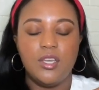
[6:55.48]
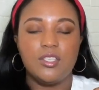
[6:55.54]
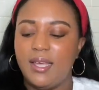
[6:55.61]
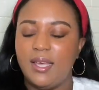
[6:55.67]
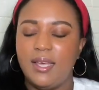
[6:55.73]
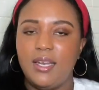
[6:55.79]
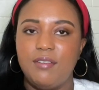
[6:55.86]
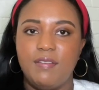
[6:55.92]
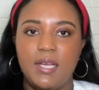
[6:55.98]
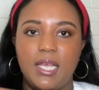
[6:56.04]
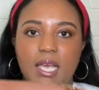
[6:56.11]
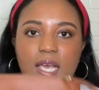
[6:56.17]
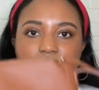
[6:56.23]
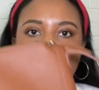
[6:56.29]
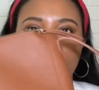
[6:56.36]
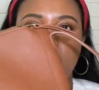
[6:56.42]
And if I
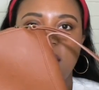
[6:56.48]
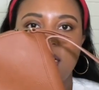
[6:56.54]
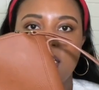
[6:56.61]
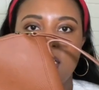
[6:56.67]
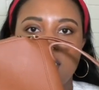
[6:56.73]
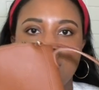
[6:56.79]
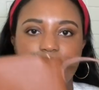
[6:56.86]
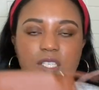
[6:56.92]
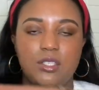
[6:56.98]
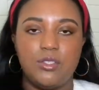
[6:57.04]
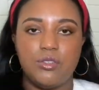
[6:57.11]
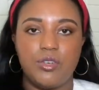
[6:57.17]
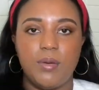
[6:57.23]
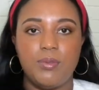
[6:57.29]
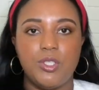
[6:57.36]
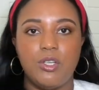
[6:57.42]
can, I'll link this in the
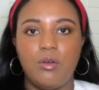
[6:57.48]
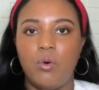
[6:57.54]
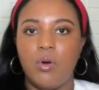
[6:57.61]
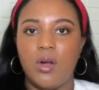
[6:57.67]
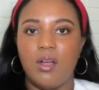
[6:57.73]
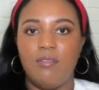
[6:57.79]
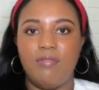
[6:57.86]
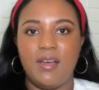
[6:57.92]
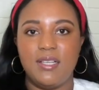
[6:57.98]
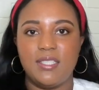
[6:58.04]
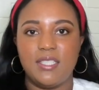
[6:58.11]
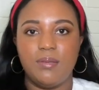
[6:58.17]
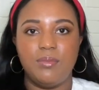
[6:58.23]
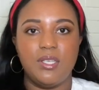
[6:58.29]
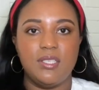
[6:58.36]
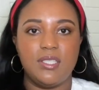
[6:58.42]
description or I'll find
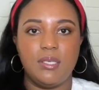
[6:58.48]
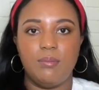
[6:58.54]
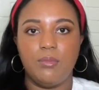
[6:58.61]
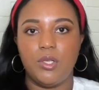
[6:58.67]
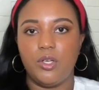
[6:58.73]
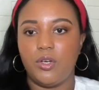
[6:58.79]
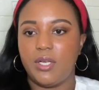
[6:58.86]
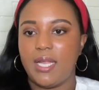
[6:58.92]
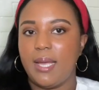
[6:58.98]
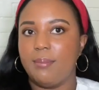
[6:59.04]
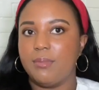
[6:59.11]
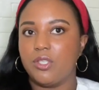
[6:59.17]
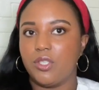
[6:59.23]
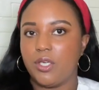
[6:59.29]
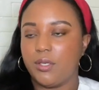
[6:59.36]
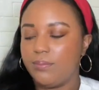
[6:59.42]
something similar on
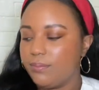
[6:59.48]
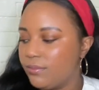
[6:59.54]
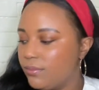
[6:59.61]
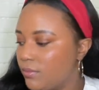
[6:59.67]
Amazon.